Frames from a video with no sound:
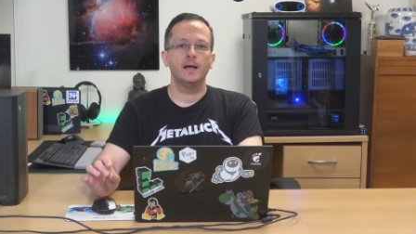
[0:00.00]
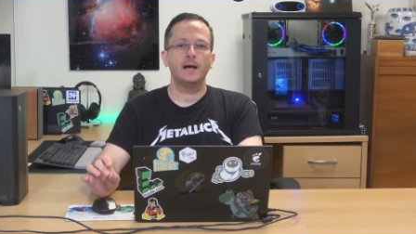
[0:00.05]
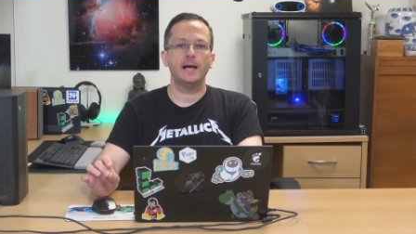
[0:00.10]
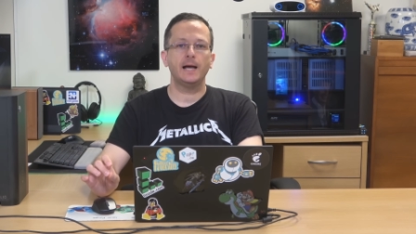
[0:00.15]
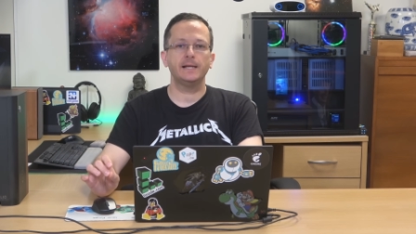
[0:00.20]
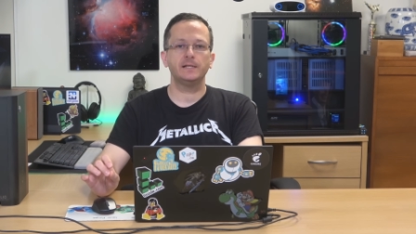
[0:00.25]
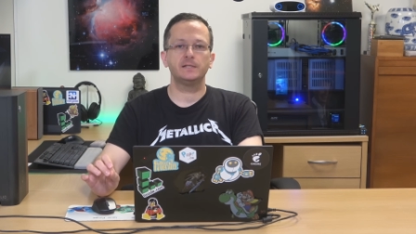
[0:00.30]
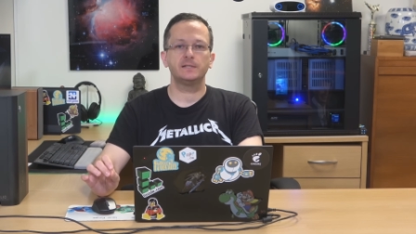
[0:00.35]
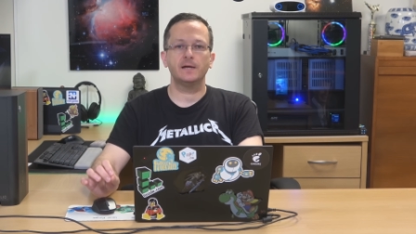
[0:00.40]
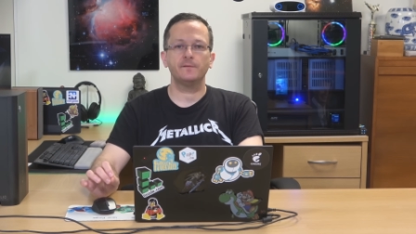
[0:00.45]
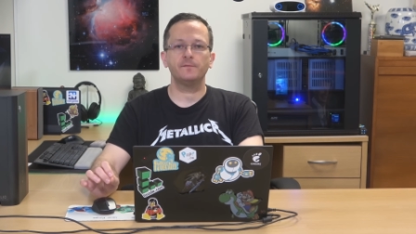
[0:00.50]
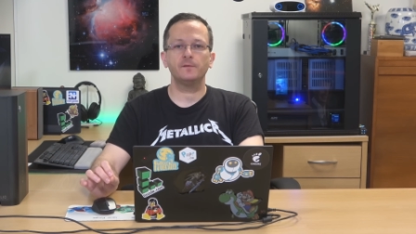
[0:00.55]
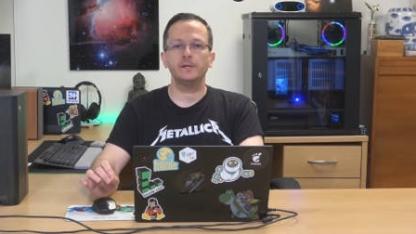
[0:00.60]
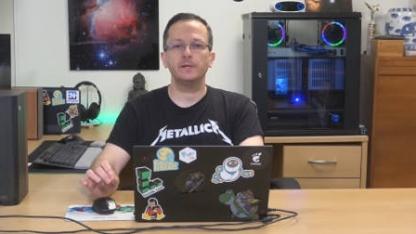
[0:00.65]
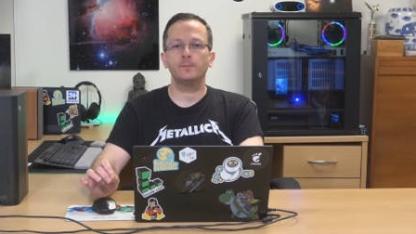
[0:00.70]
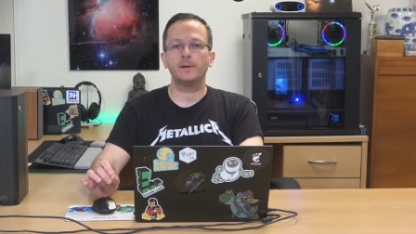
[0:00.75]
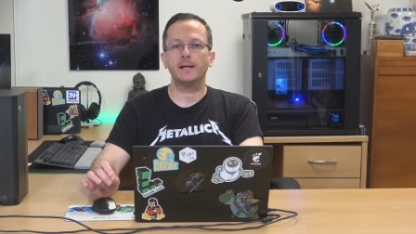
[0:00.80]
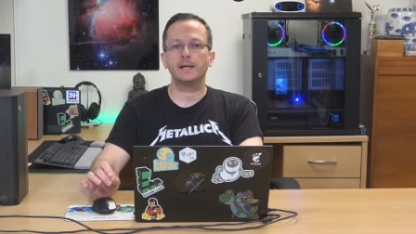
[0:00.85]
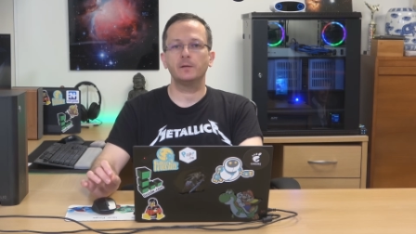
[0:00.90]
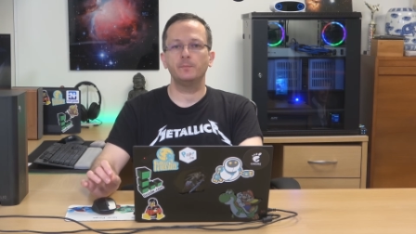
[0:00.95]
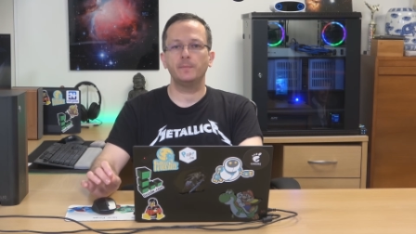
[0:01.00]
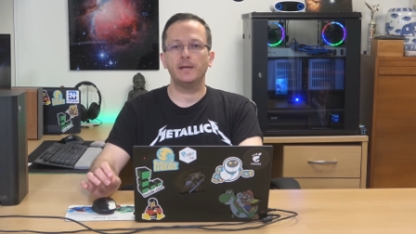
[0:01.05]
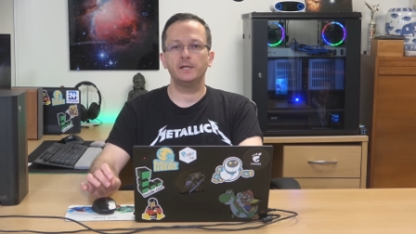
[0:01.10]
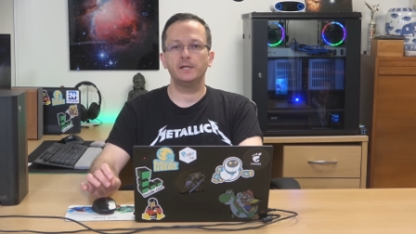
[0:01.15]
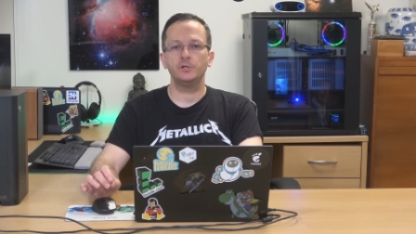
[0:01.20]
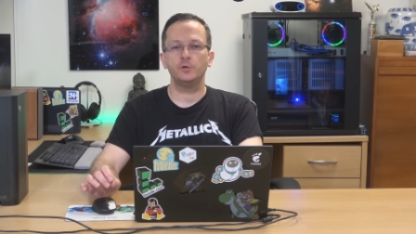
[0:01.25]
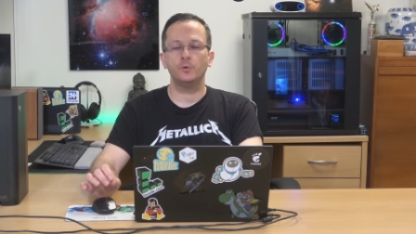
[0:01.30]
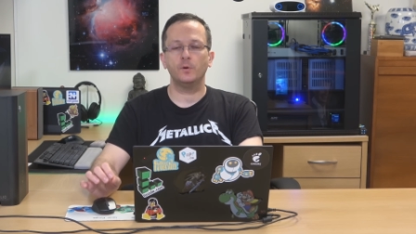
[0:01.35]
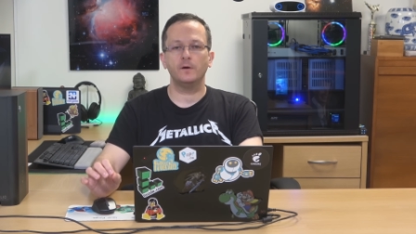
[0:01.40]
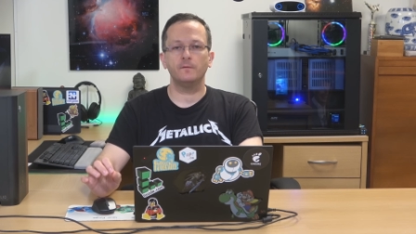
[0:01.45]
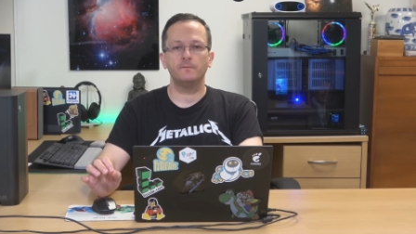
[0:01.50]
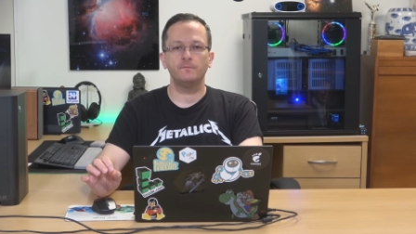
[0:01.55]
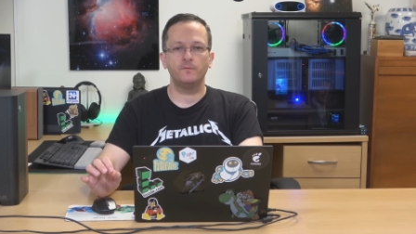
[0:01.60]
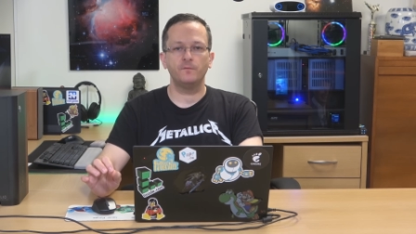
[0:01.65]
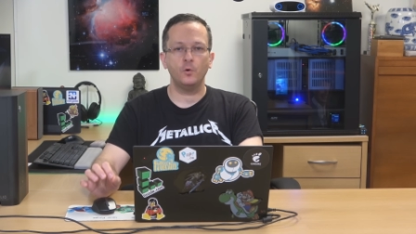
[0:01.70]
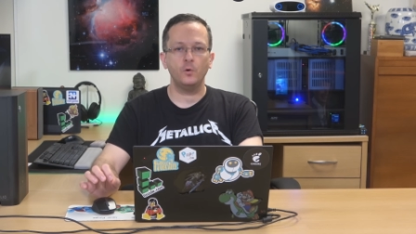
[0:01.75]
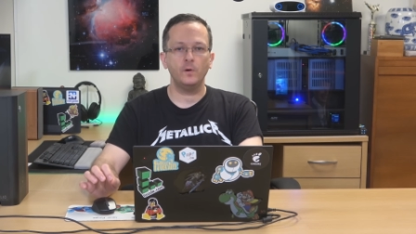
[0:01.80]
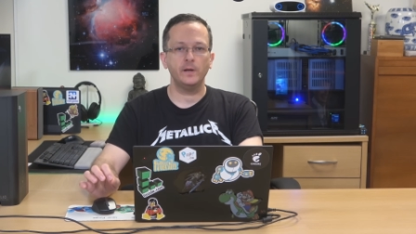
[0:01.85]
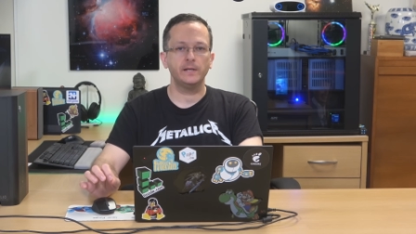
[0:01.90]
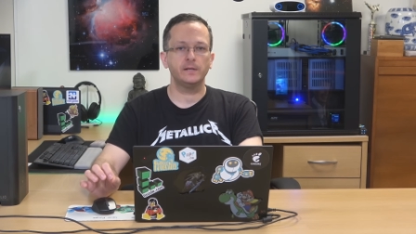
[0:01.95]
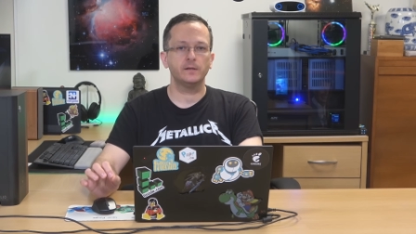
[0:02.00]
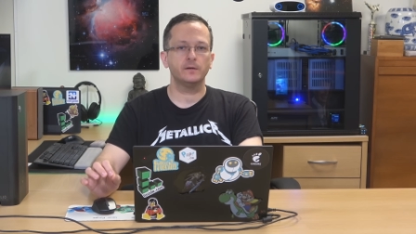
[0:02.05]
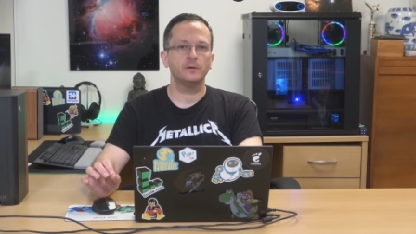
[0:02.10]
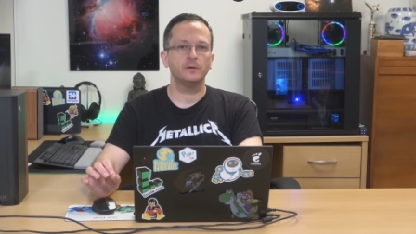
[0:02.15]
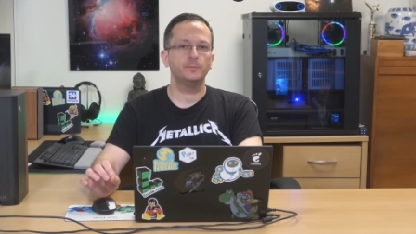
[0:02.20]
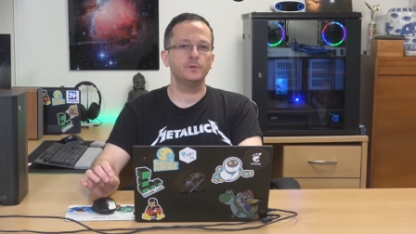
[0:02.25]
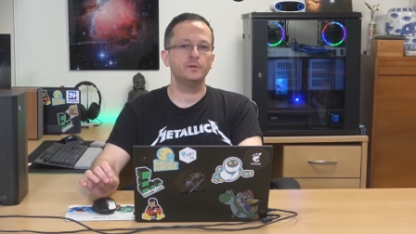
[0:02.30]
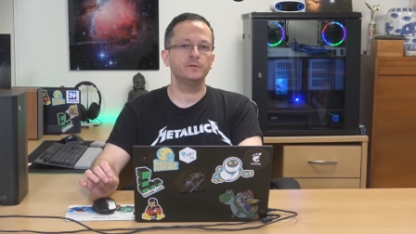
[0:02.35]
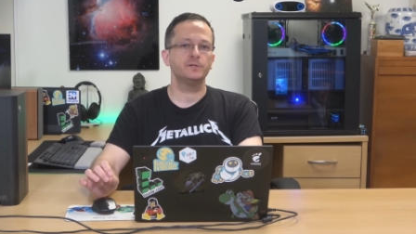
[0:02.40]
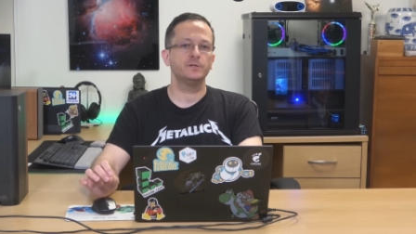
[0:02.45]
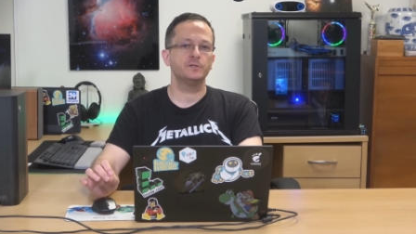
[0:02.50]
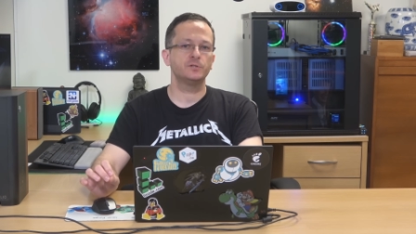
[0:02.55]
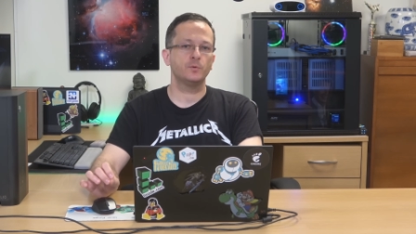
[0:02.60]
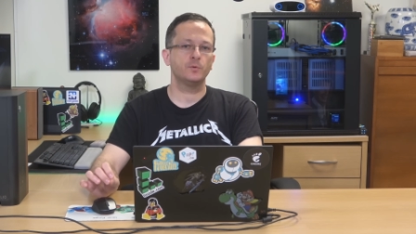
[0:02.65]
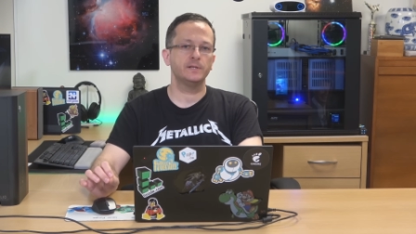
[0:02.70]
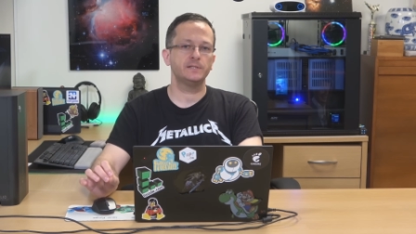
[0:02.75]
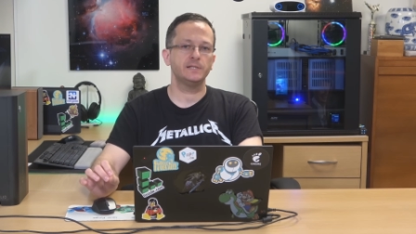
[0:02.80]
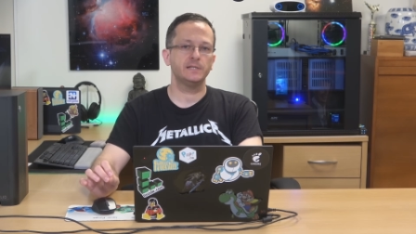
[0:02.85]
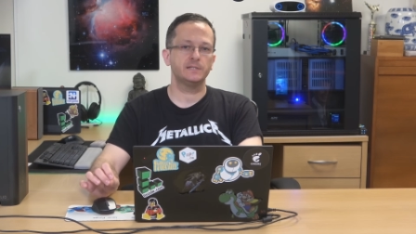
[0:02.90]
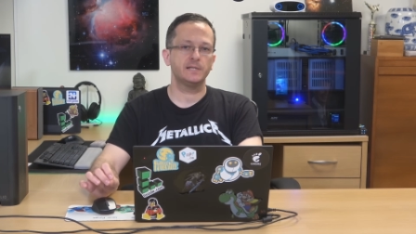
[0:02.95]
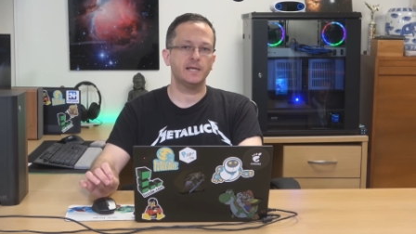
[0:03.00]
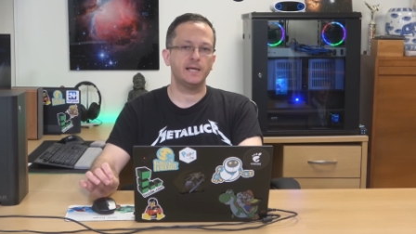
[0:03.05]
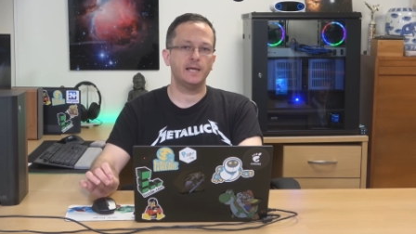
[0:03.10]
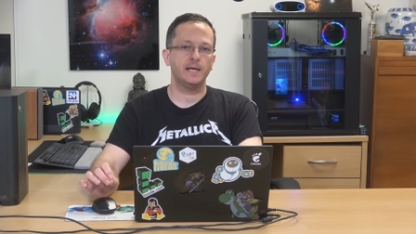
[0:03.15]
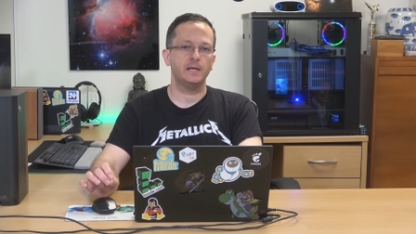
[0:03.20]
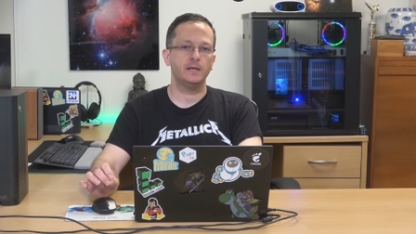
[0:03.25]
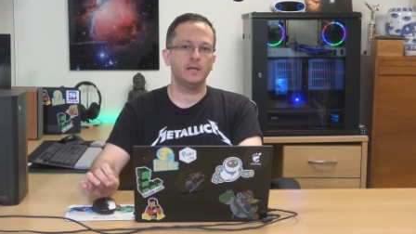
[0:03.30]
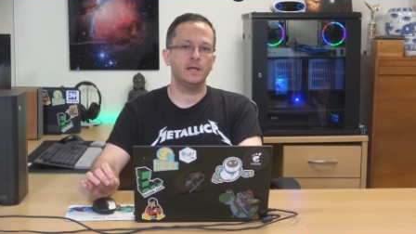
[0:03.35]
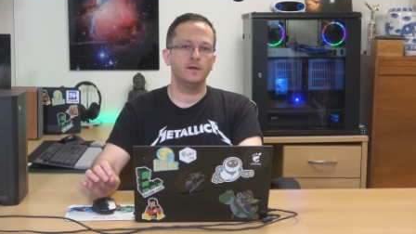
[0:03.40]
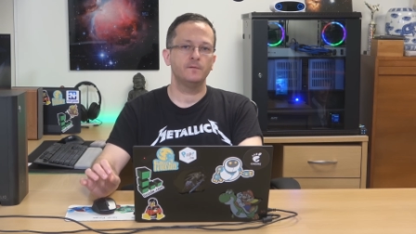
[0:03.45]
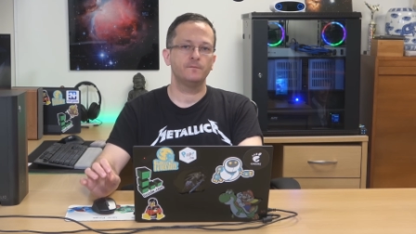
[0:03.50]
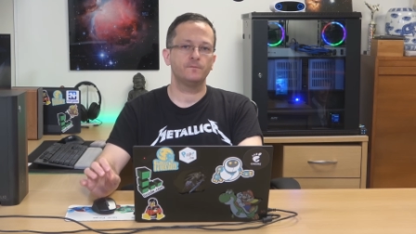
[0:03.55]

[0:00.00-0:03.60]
I definitely recommend you avoid Ubuntu 2010